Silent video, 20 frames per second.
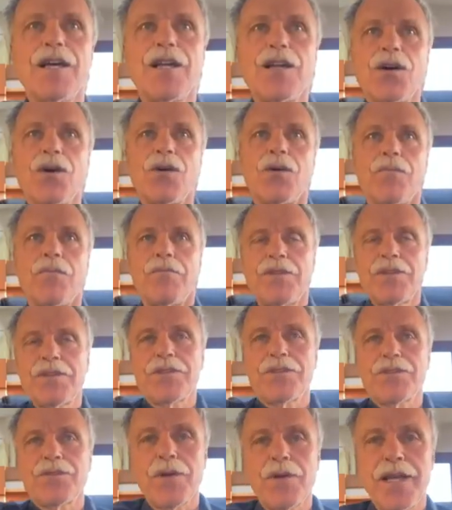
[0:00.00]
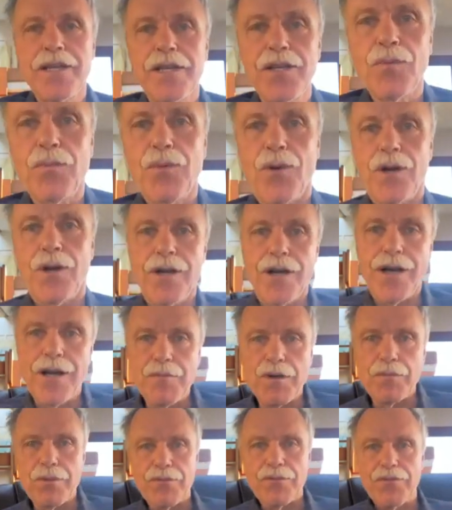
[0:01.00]
Hello, this is Ray Hilborn.
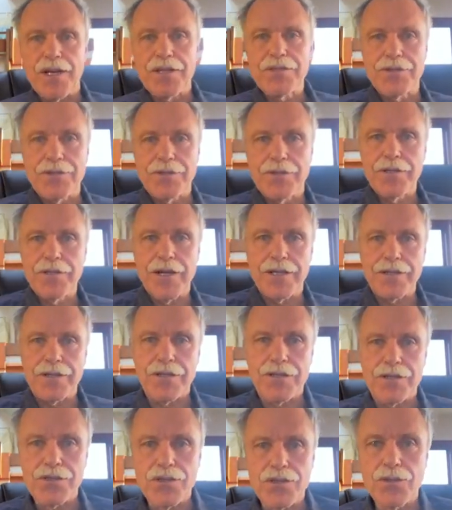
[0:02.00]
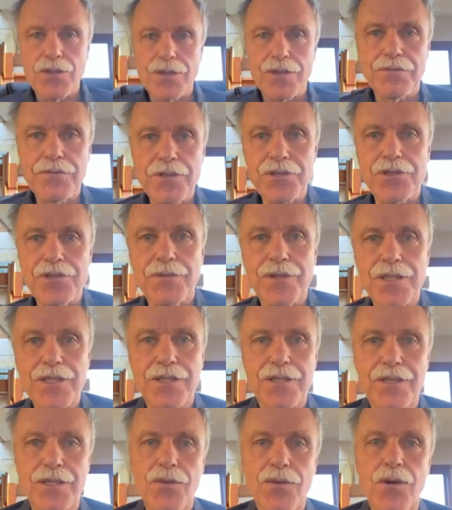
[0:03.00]
I'm a professor at the School of Fisheries
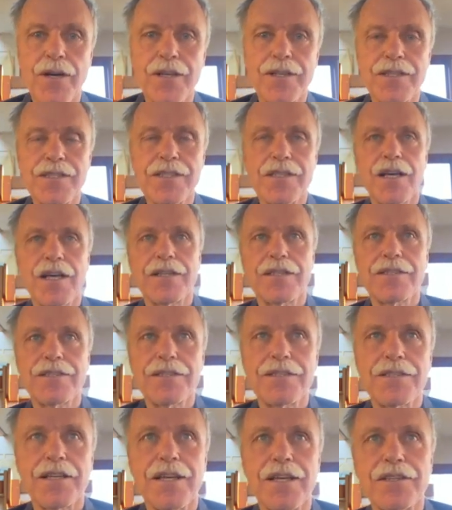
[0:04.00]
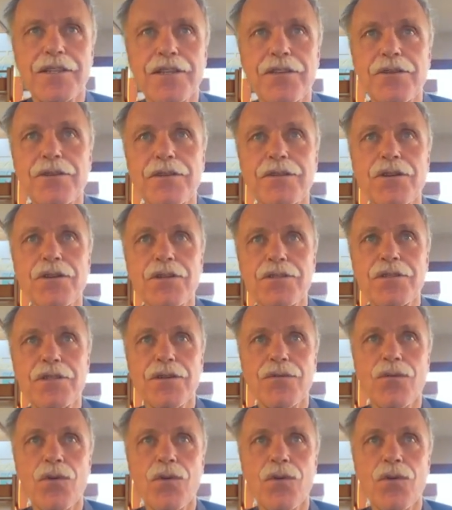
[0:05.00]
and Aquatic Sciences at the University of